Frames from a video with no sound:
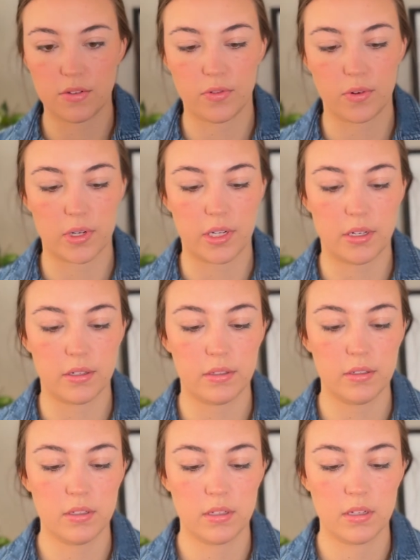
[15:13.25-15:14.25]
for
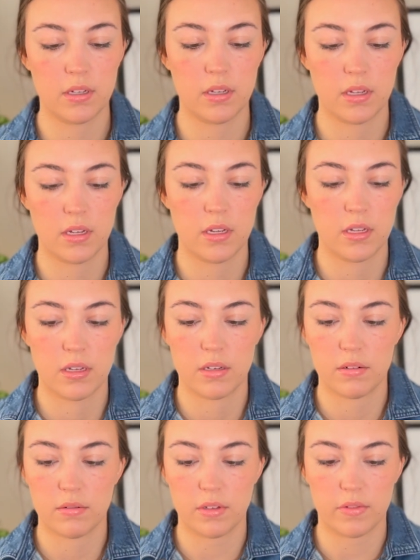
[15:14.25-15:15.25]
you.
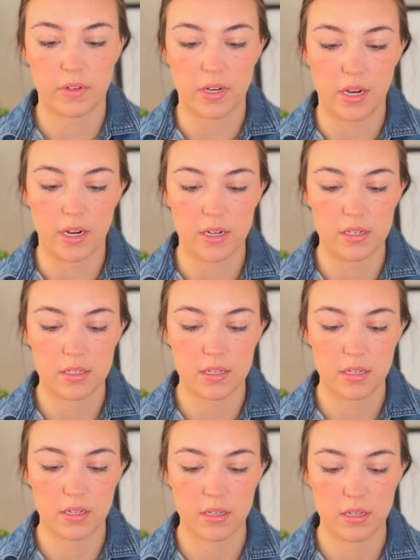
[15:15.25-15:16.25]
We've got
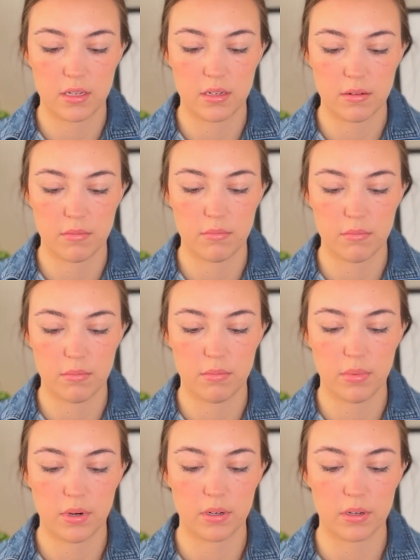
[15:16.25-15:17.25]

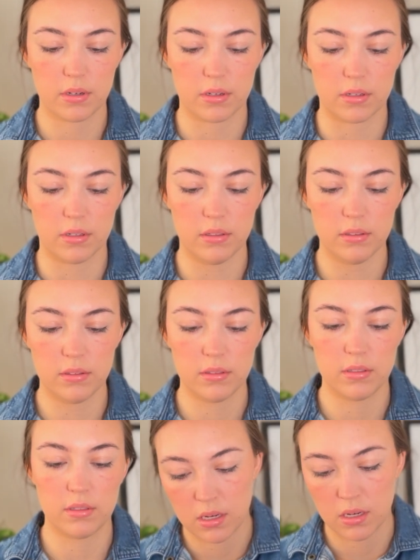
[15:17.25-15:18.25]
Pearl,
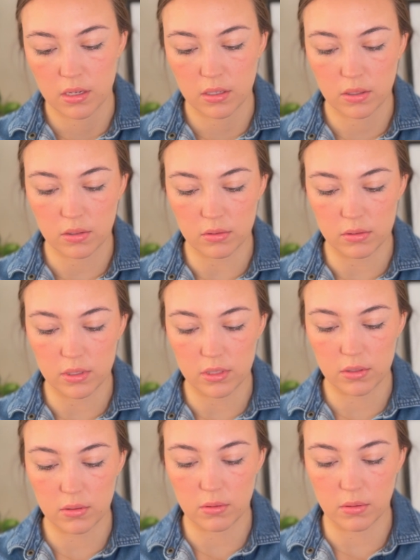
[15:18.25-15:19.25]
Golden
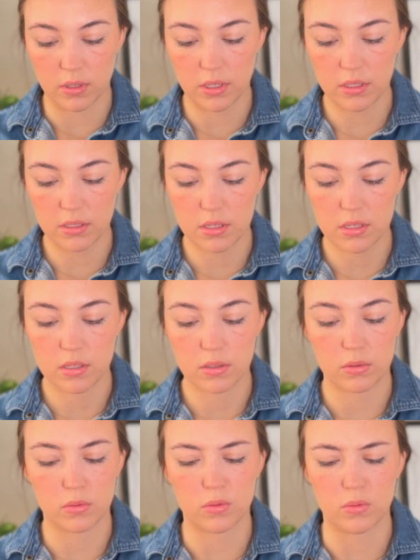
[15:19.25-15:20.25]
Quartz.
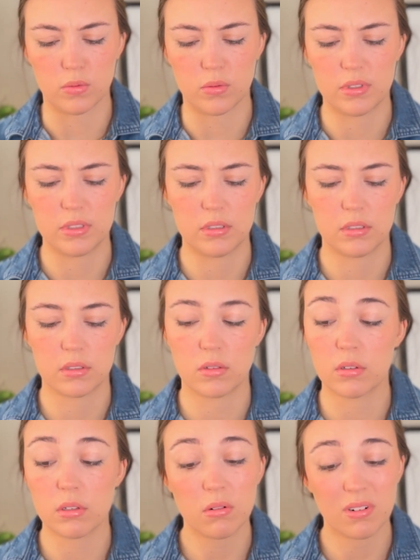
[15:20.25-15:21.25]
Ooh,
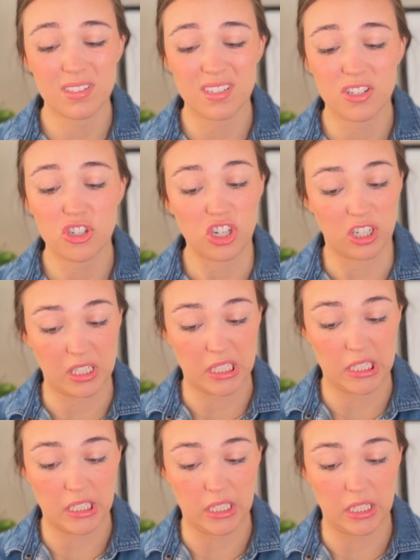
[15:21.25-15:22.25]
Golden Quartz is
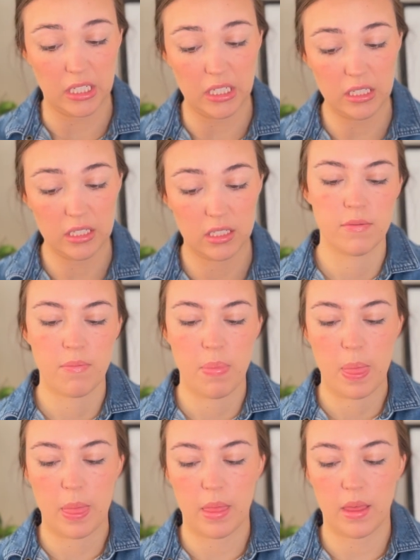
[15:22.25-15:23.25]
chunky,
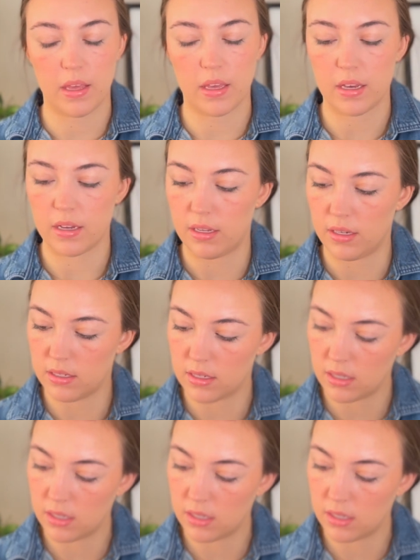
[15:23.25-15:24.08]
and